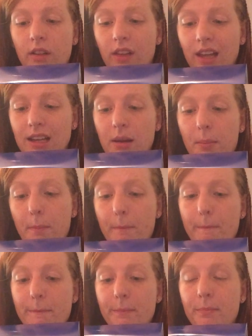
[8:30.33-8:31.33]
like
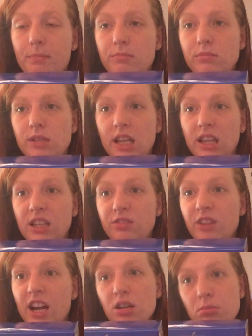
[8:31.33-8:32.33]
daily
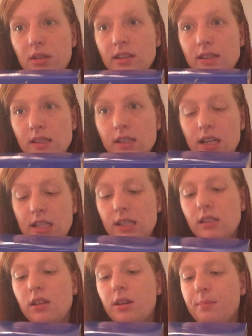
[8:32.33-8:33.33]
vitamins. It's
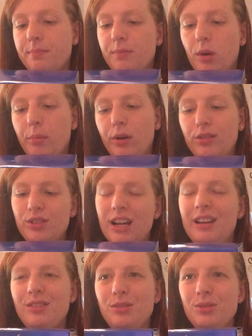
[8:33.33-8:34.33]
a
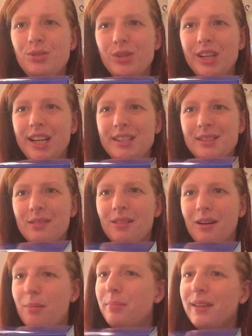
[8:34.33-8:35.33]
multi-nutrient
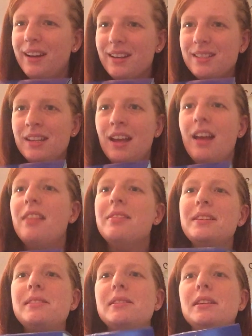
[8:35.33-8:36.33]
complex.
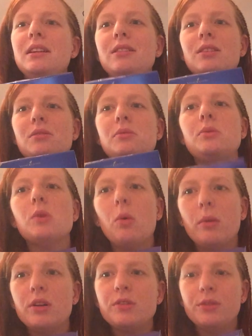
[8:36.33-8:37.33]
This thing does so
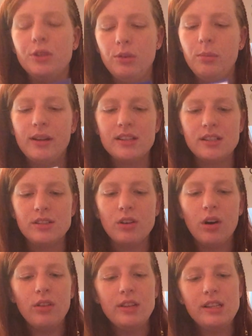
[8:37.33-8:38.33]
much for you because it's
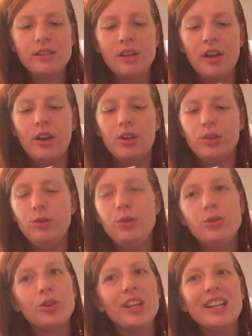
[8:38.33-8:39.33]
all these
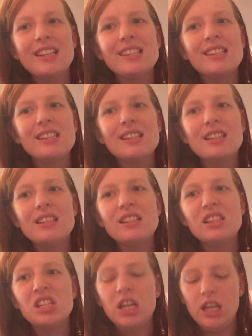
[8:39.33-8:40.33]
nutrients
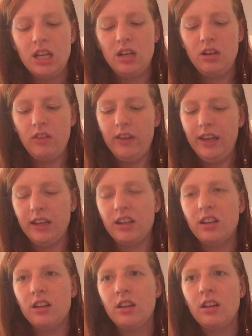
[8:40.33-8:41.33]
in like